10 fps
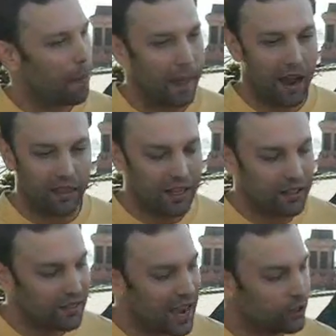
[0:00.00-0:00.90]
I think
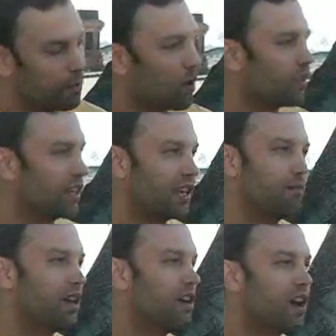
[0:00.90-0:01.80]
that that's a part of the game
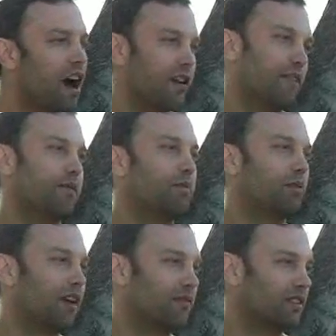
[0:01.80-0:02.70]
that not enough
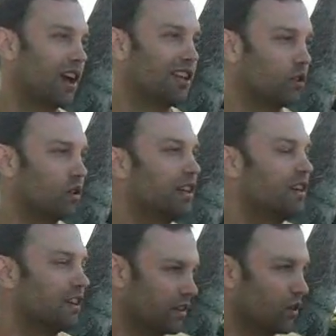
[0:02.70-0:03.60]
people emphasize early
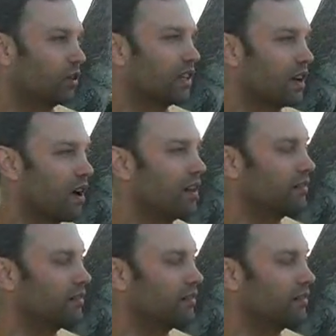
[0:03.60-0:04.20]
on.